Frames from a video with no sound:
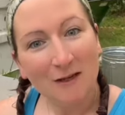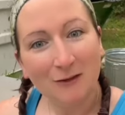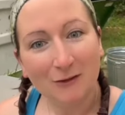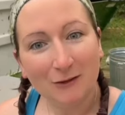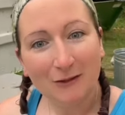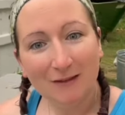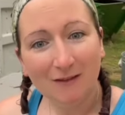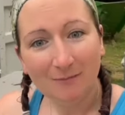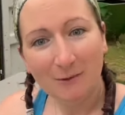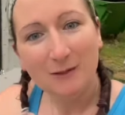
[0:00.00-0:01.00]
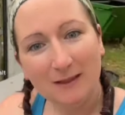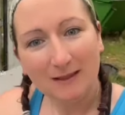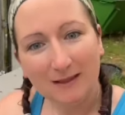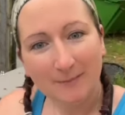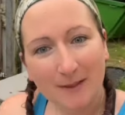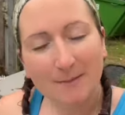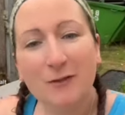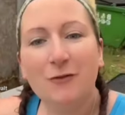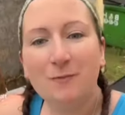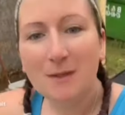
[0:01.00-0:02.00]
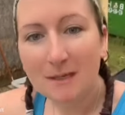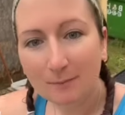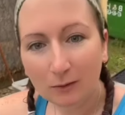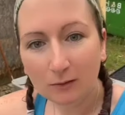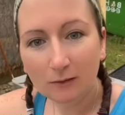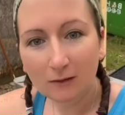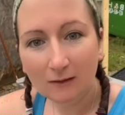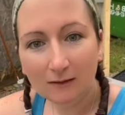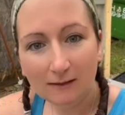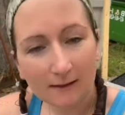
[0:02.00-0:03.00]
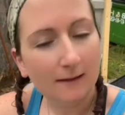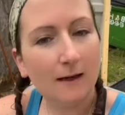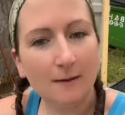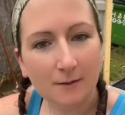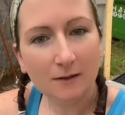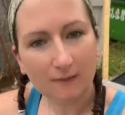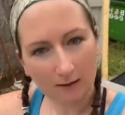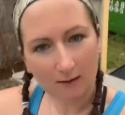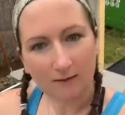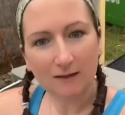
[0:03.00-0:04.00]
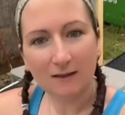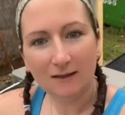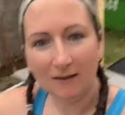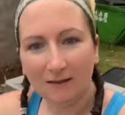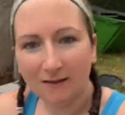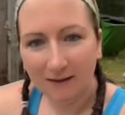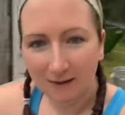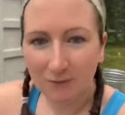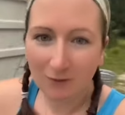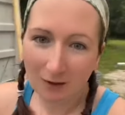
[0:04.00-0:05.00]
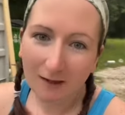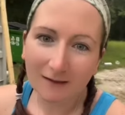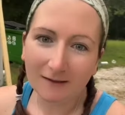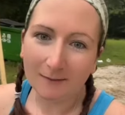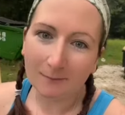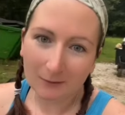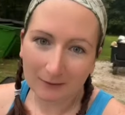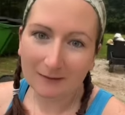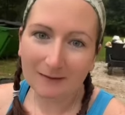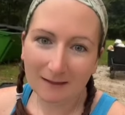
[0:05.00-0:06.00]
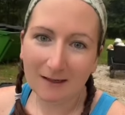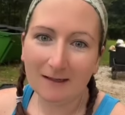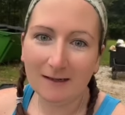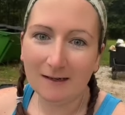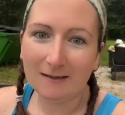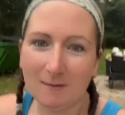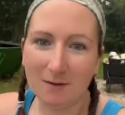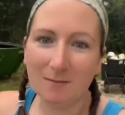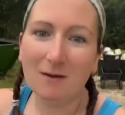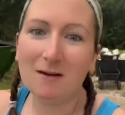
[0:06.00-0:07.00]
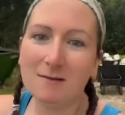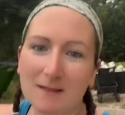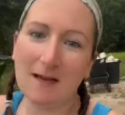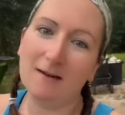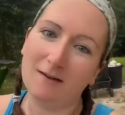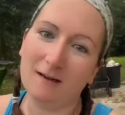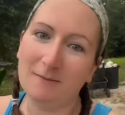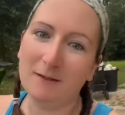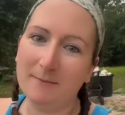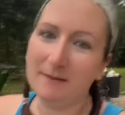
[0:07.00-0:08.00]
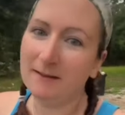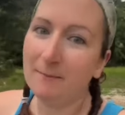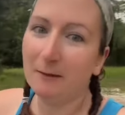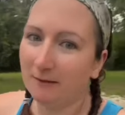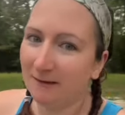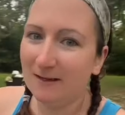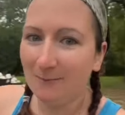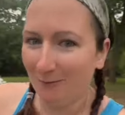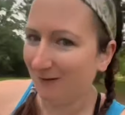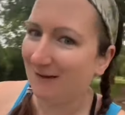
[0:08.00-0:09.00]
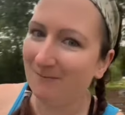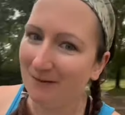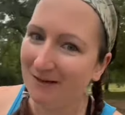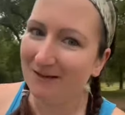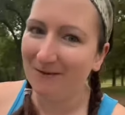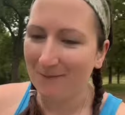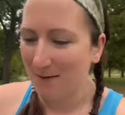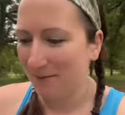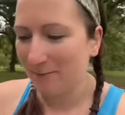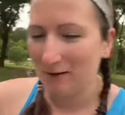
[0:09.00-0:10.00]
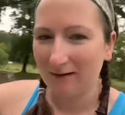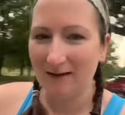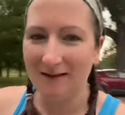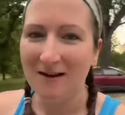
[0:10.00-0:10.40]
Good morning, my mushroom people. I'm exhausted. It's Friday. I'm pretty excited, except tomorrow is Saturday, which means I'm gonna keep working because of farmers markets.